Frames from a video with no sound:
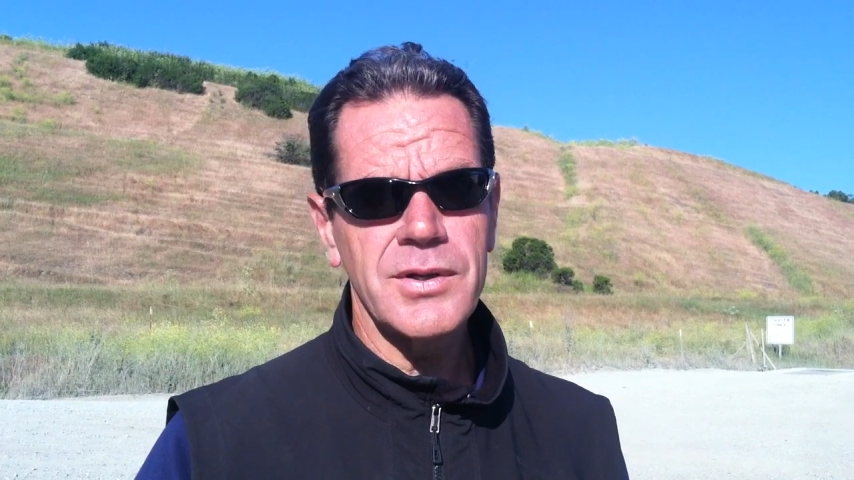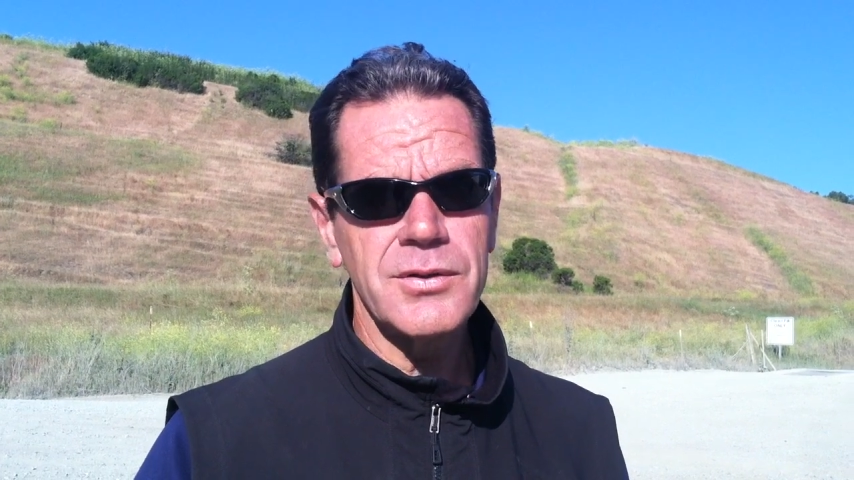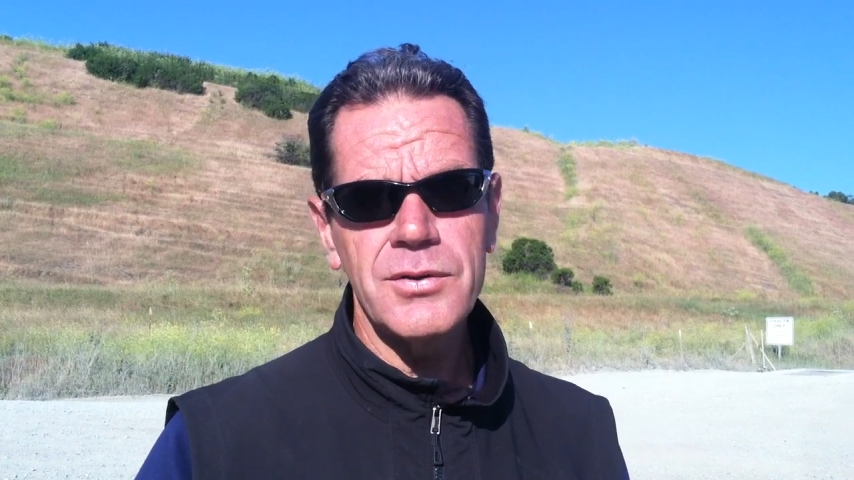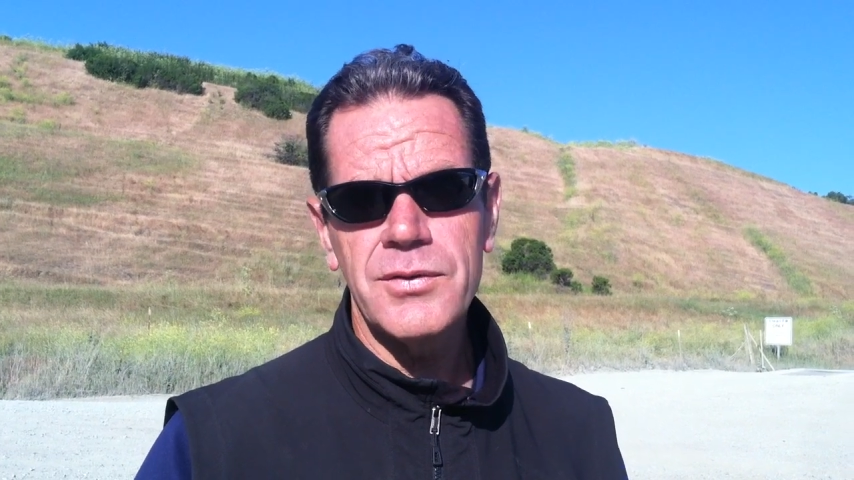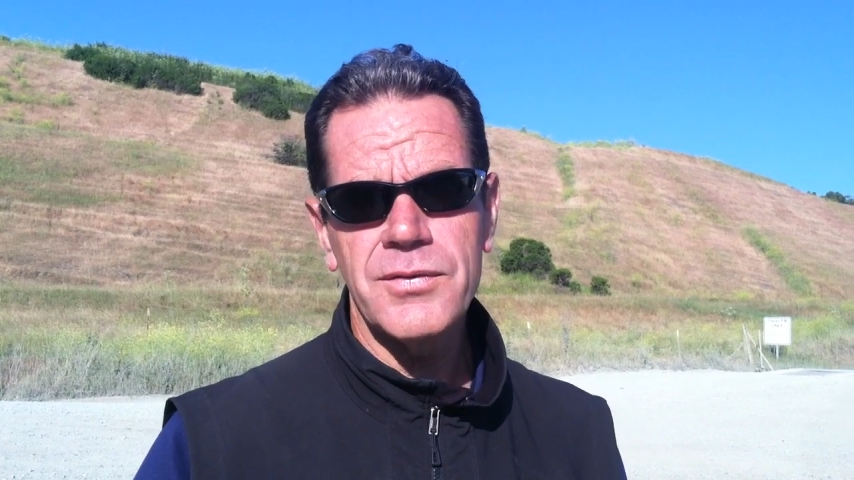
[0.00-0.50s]

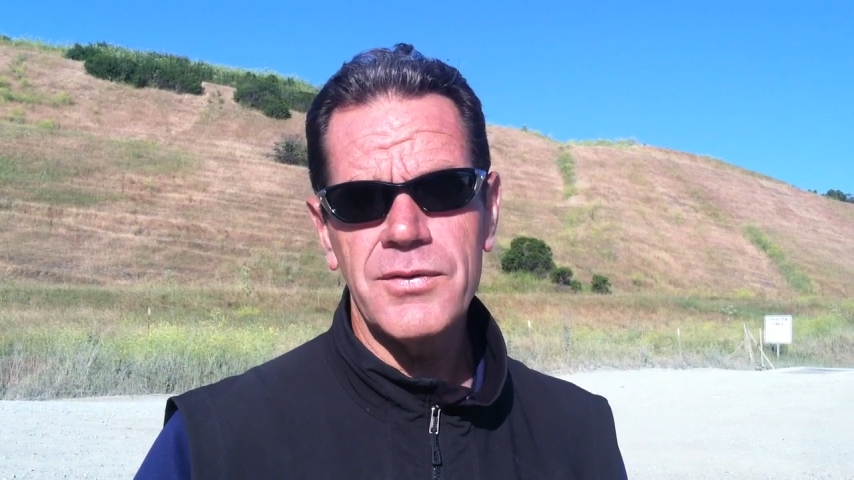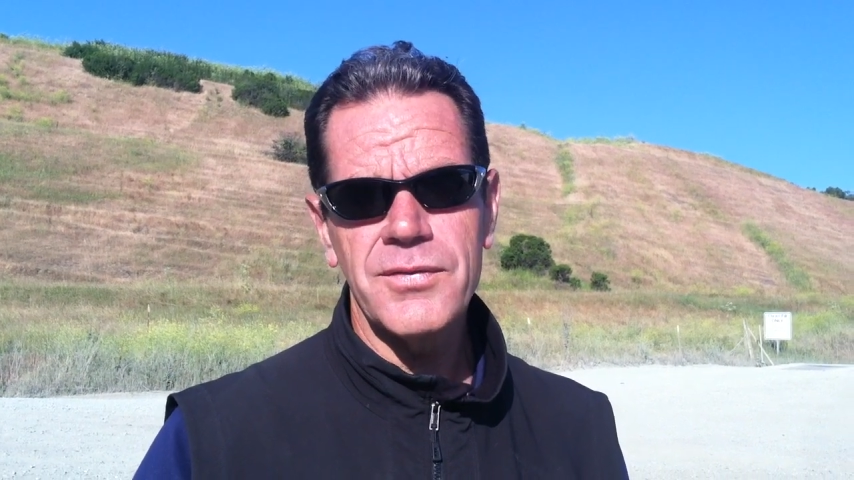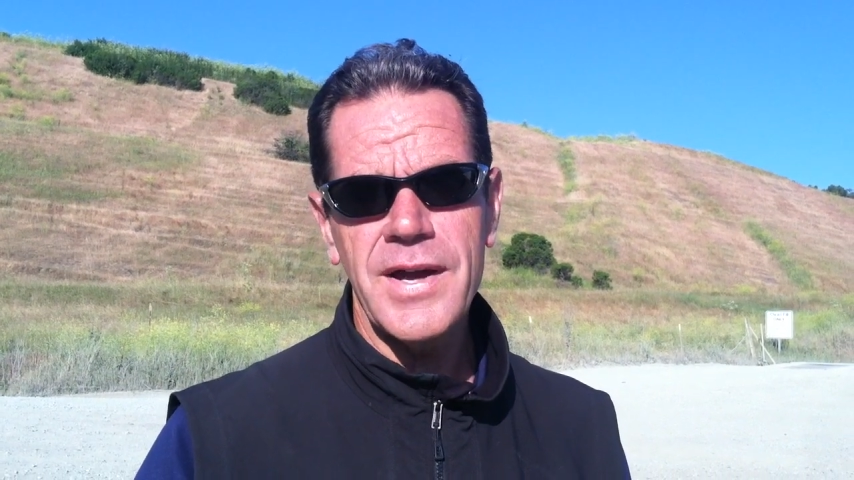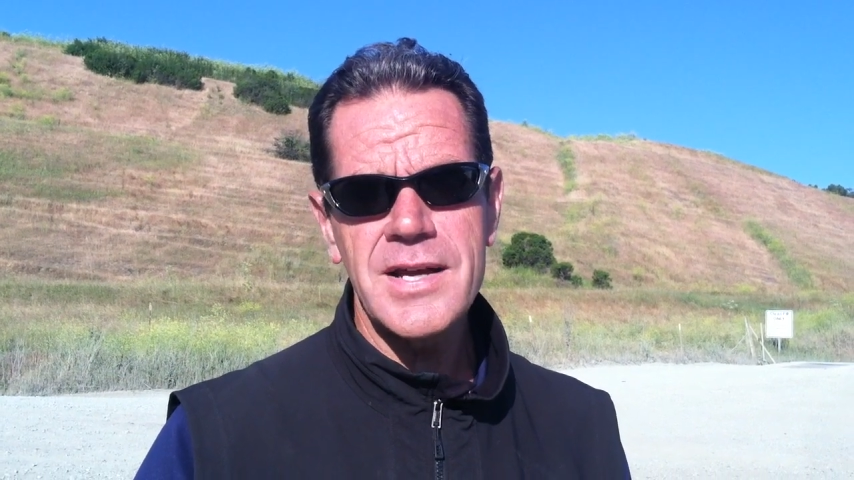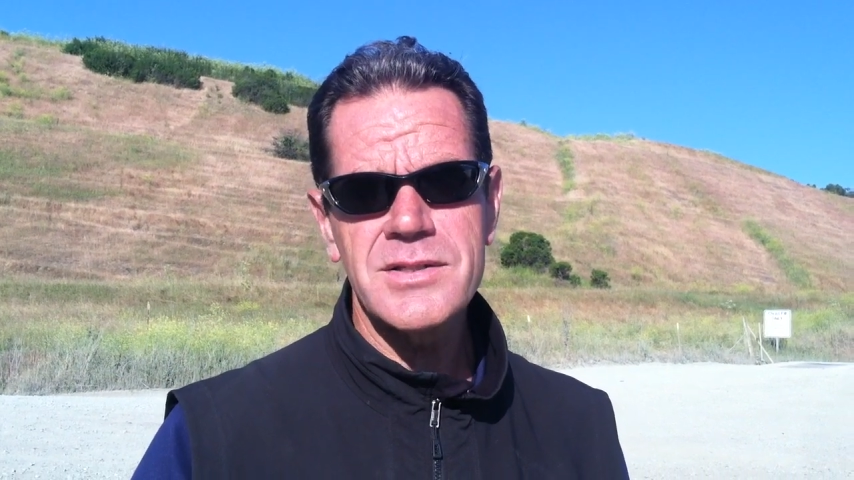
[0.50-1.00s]
conducive for
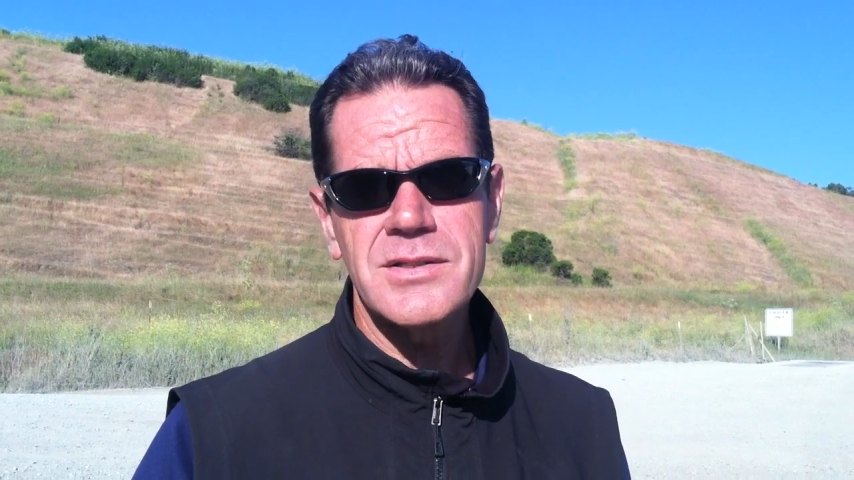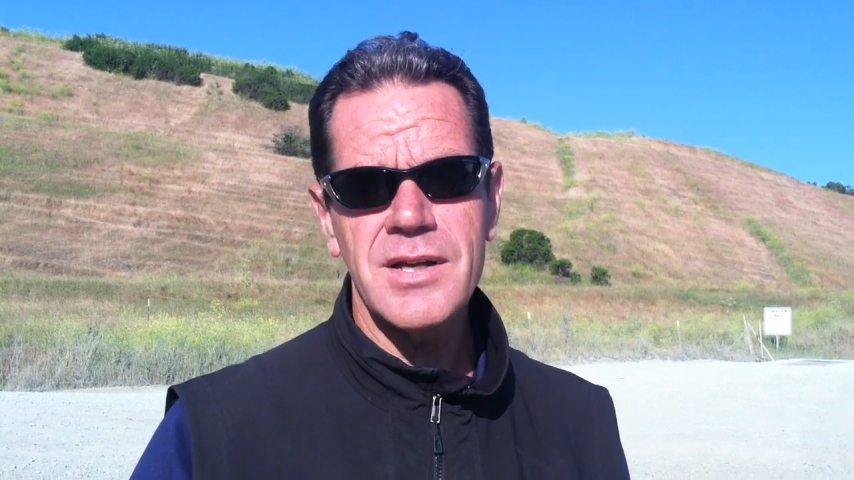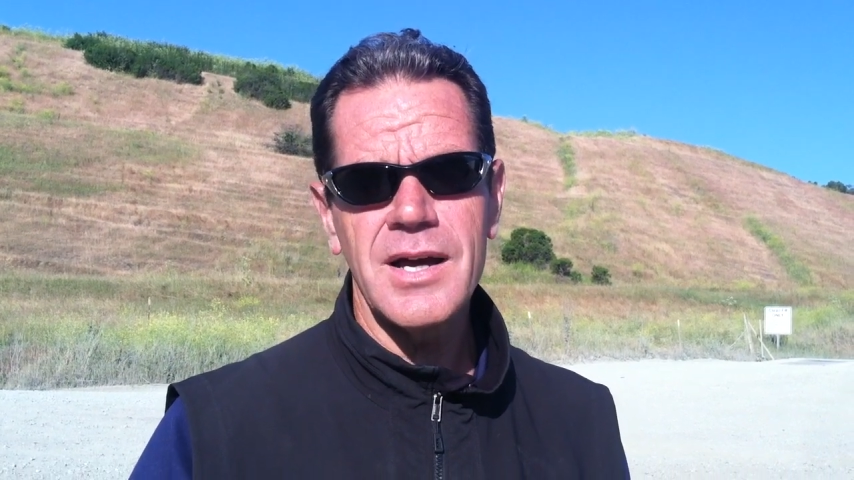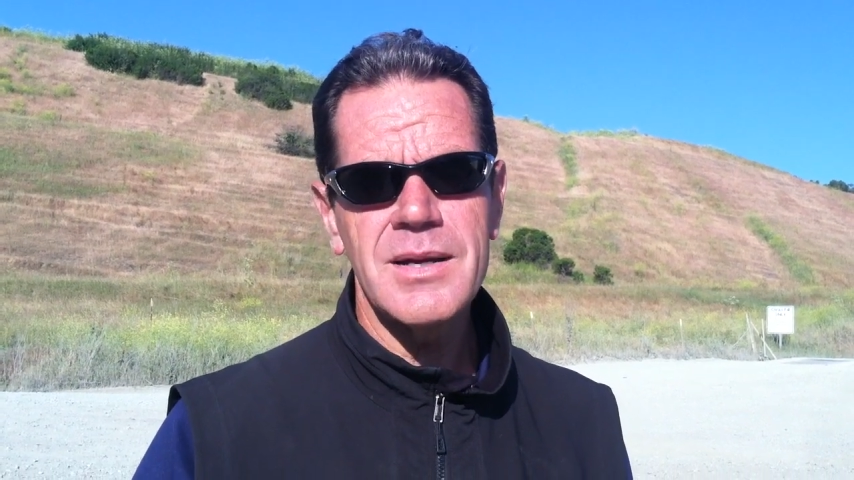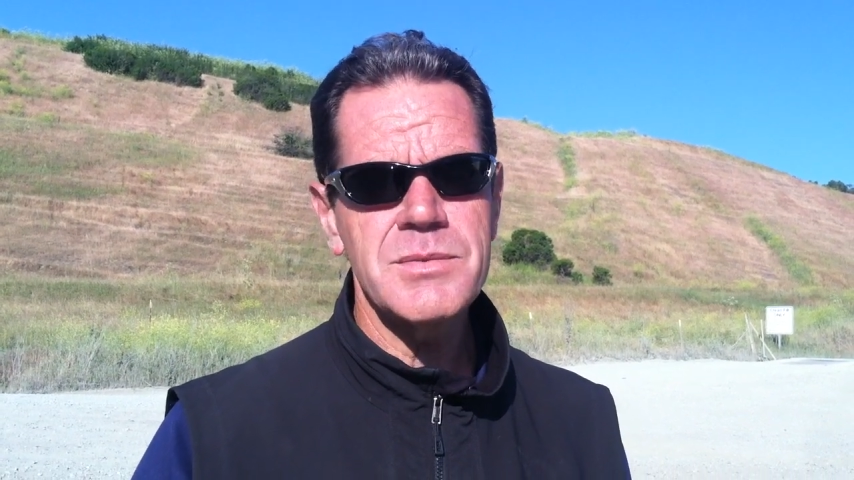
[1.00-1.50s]
fast
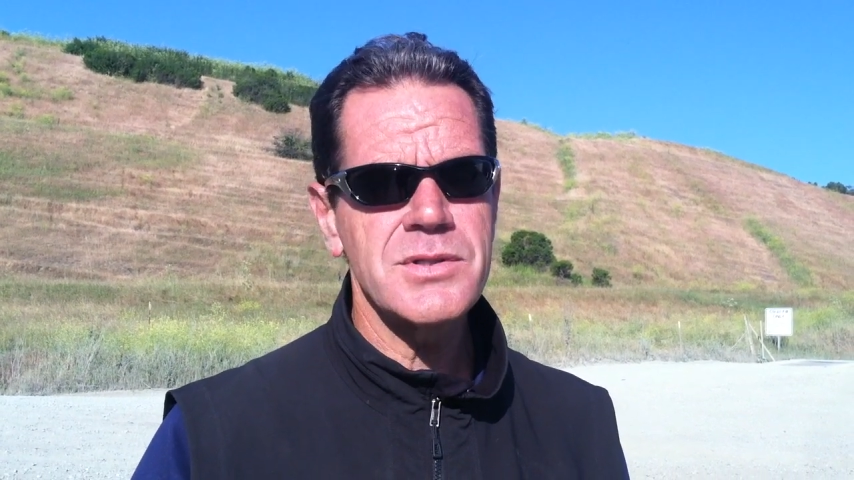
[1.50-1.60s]
time.